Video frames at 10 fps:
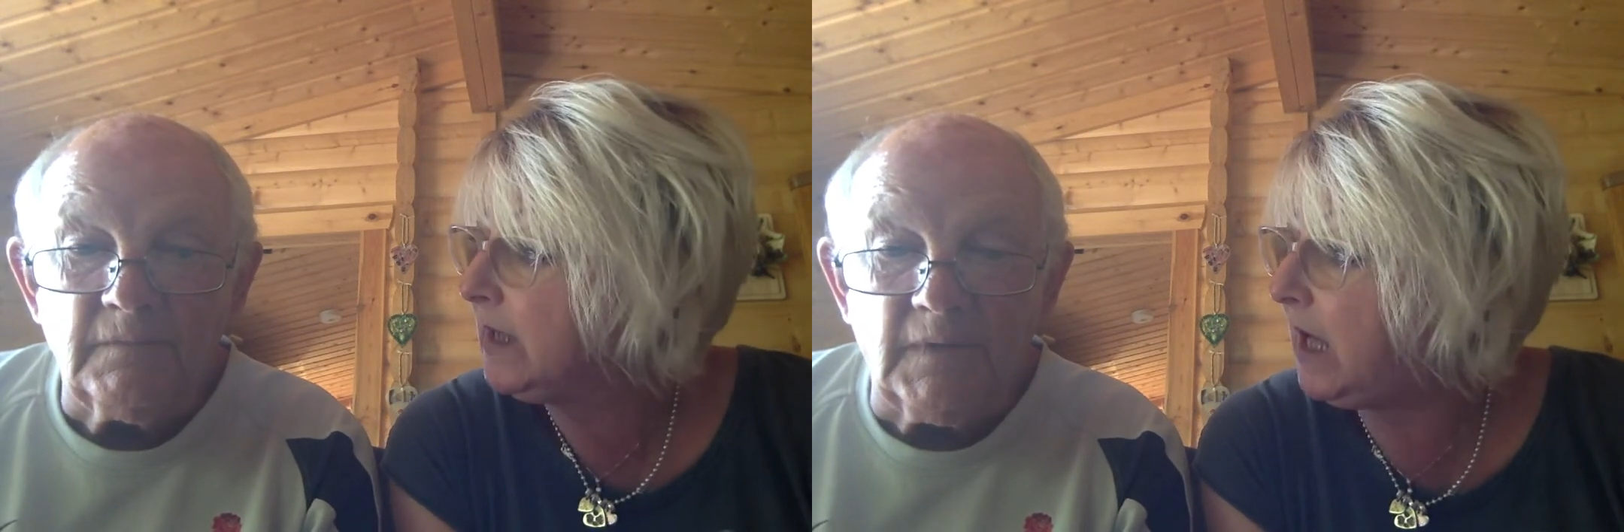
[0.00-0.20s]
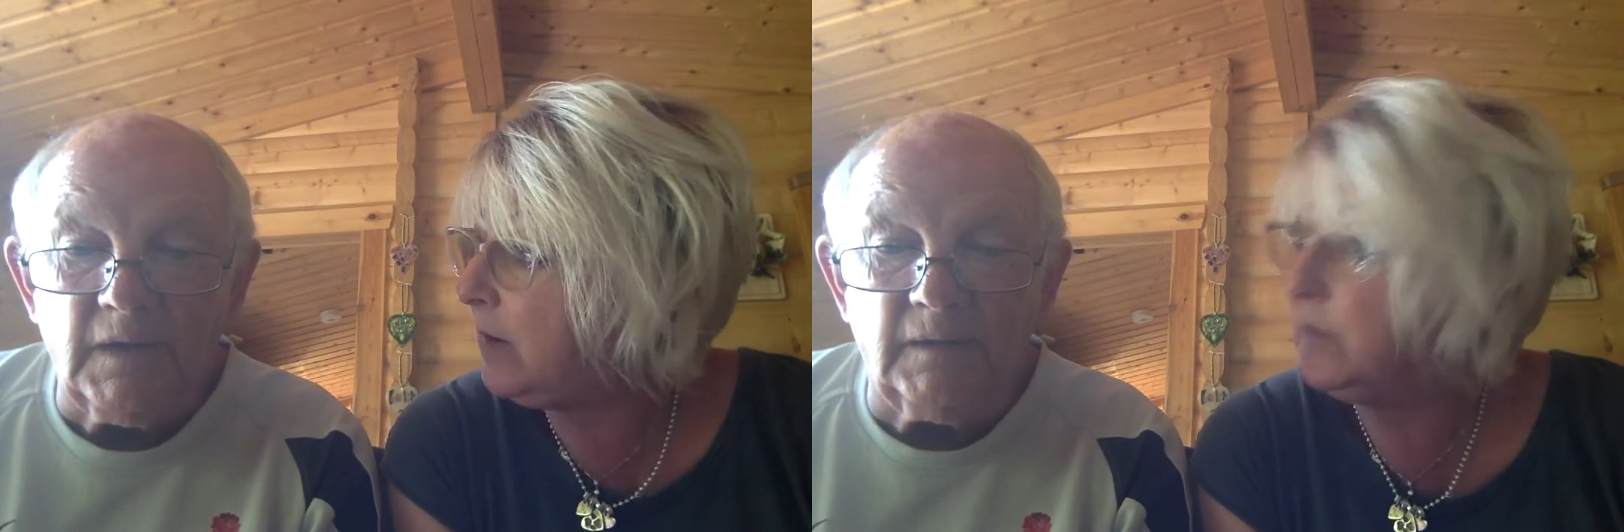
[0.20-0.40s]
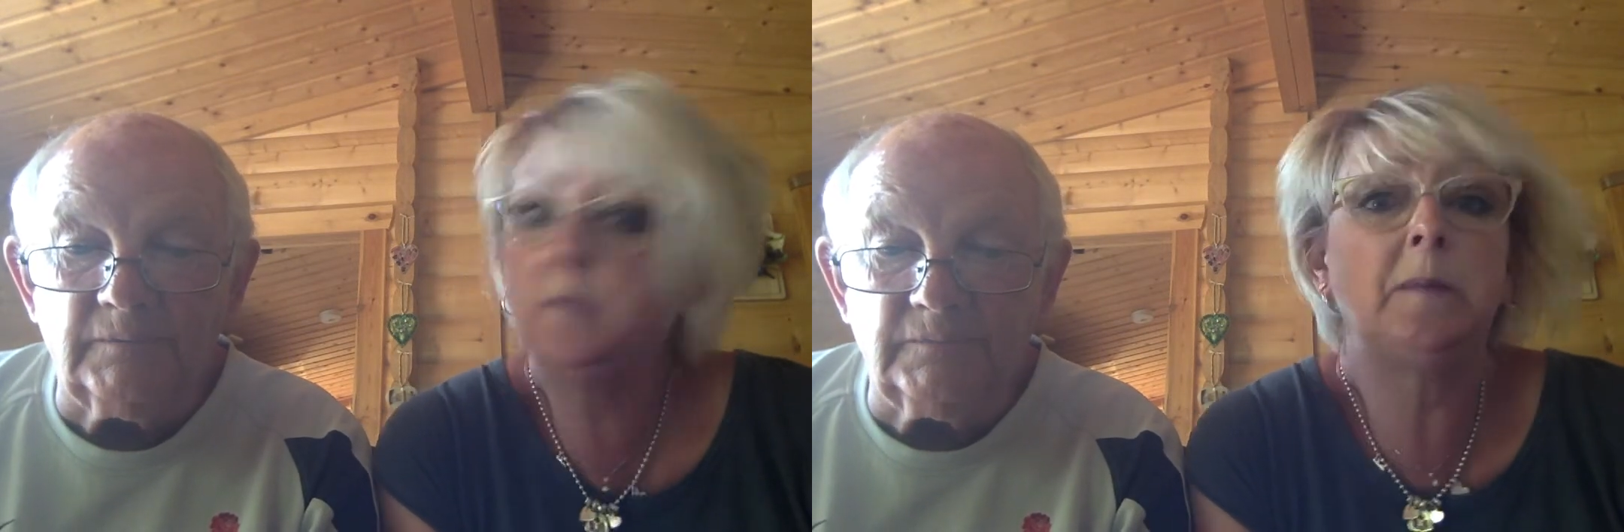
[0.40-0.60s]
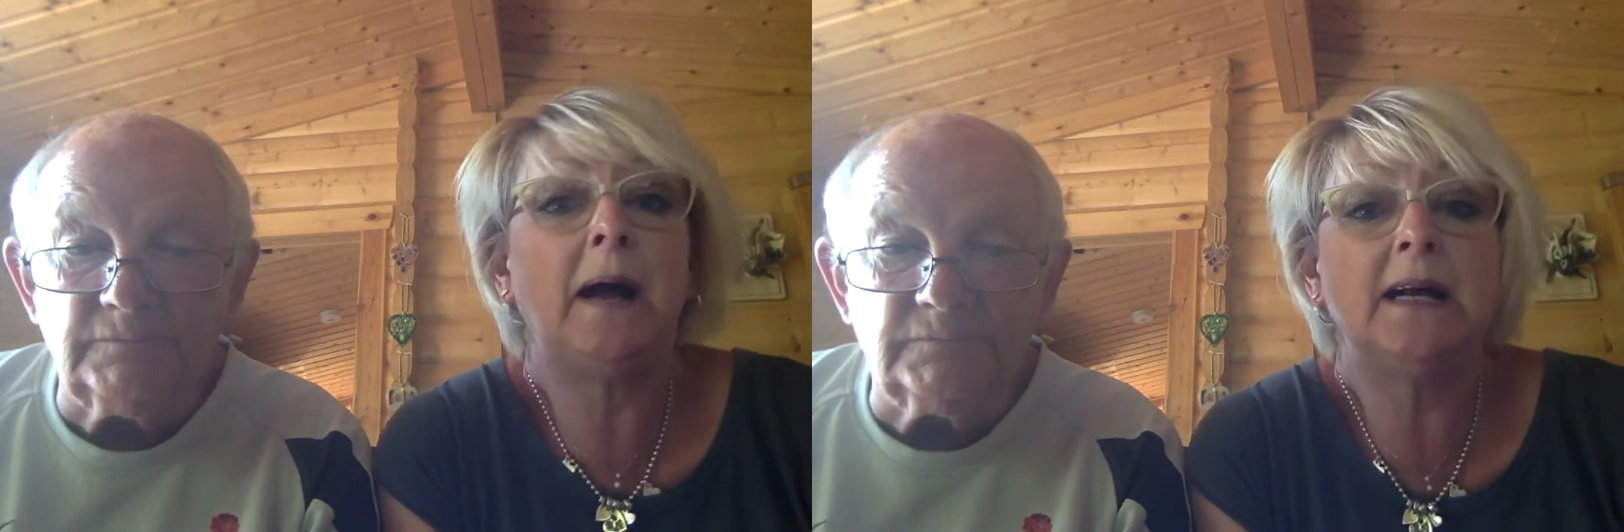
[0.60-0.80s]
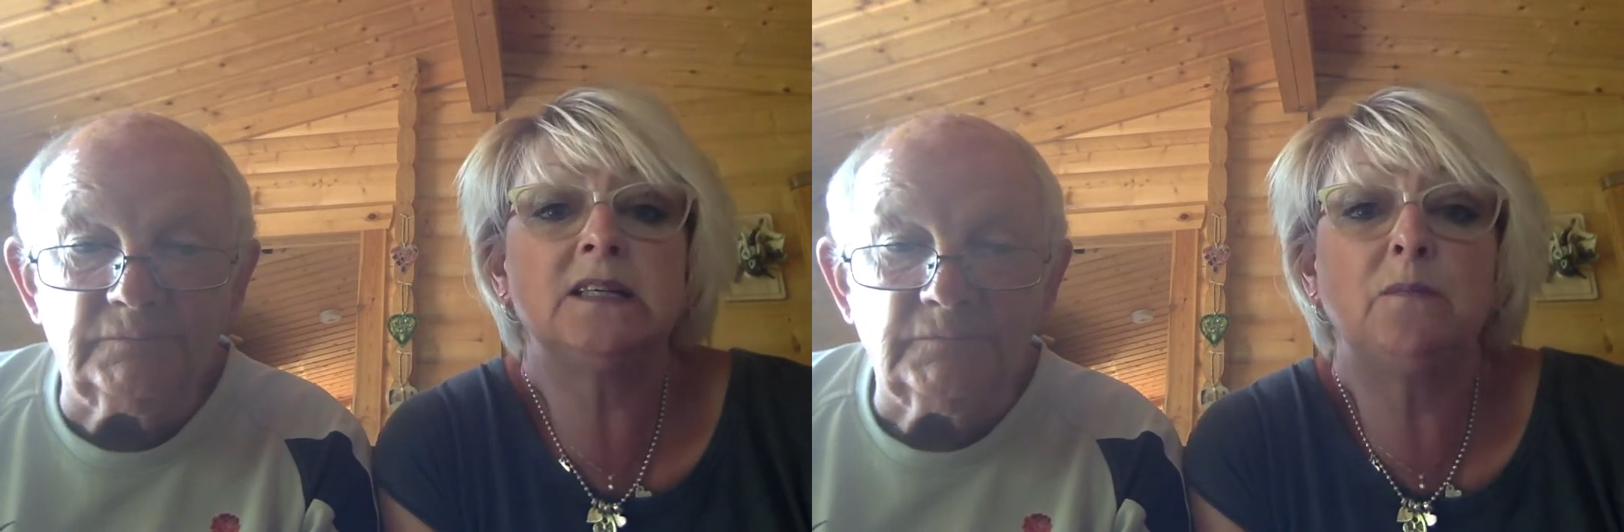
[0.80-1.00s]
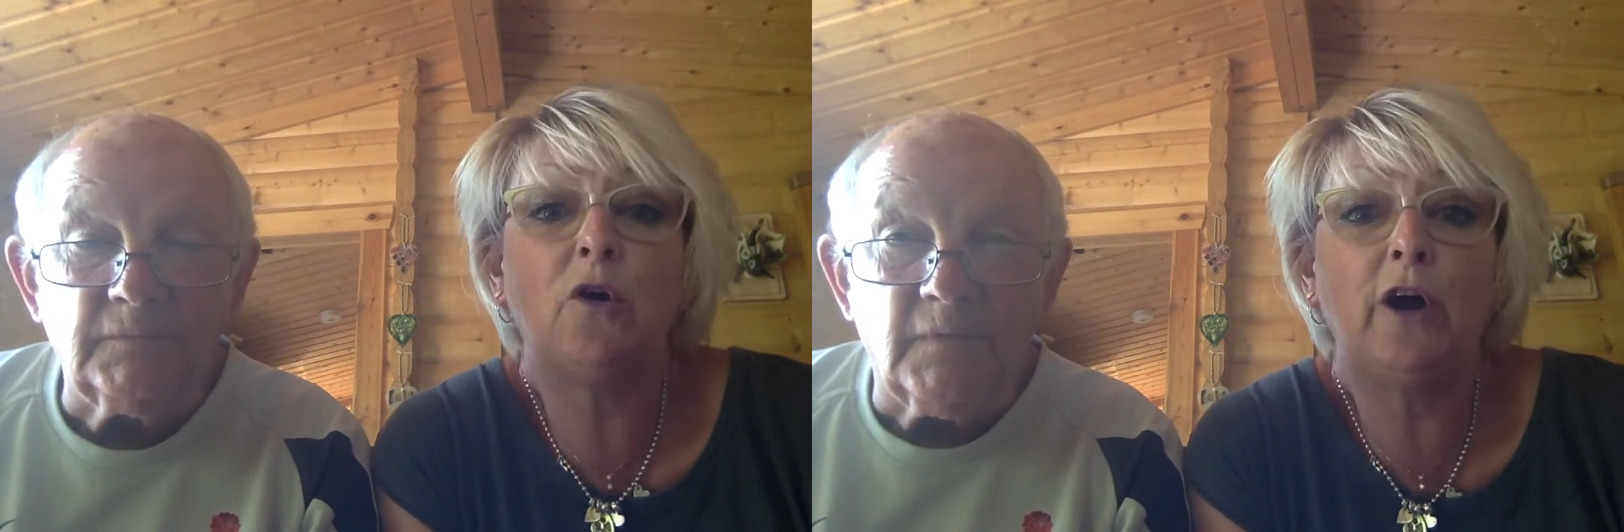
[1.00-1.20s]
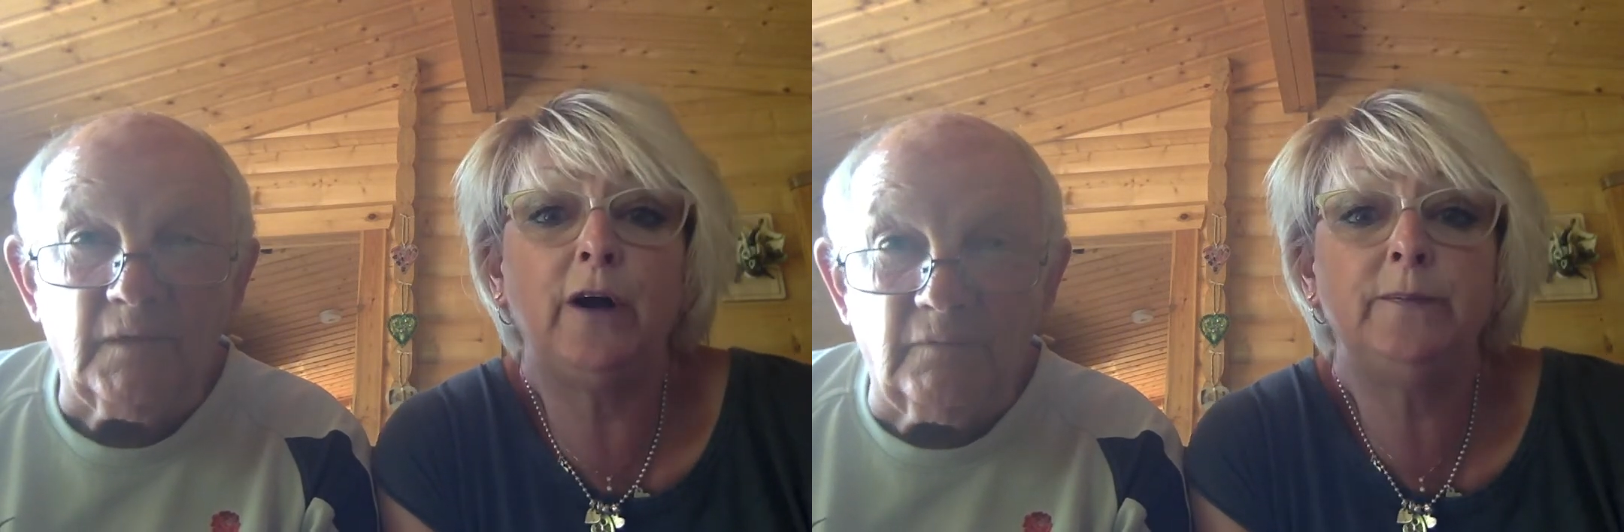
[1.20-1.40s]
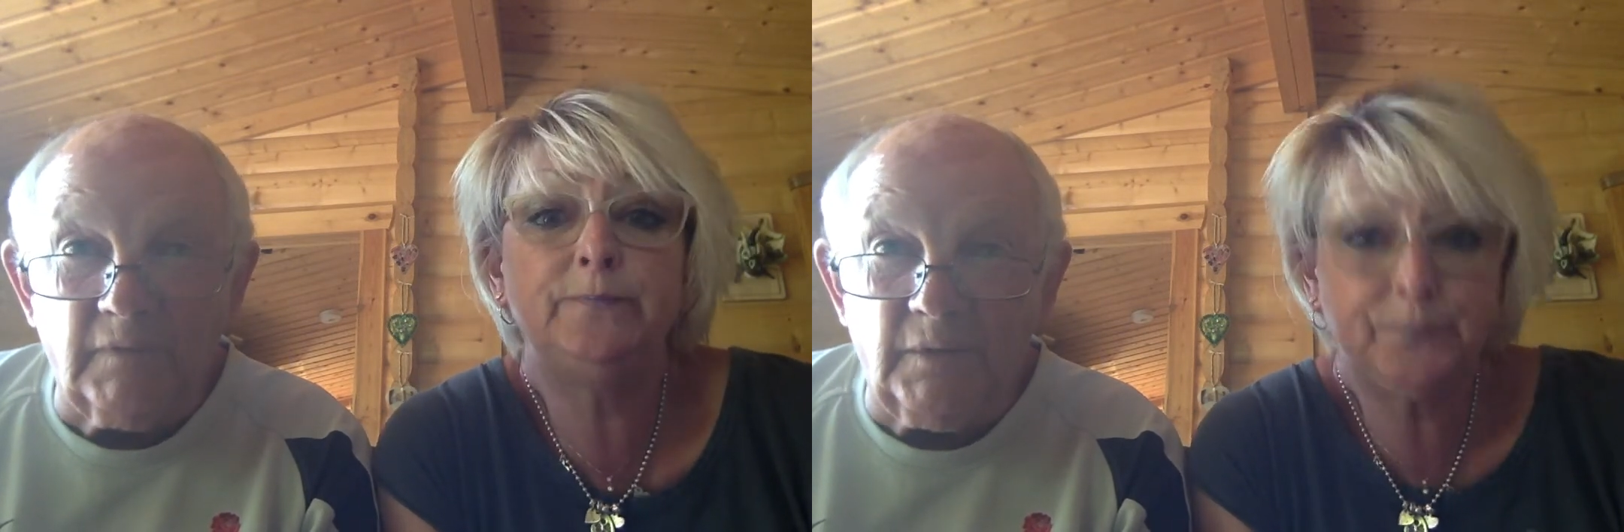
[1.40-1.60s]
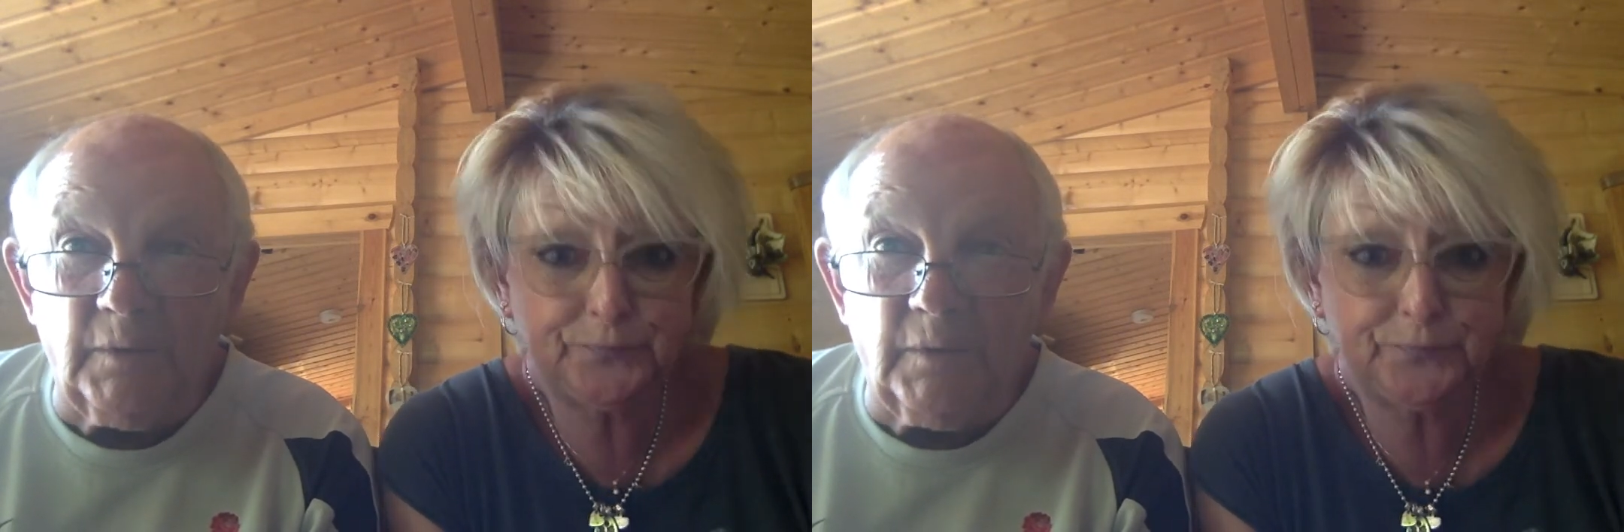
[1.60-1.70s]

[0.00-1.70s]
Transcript: And we'll be back tomorrow. We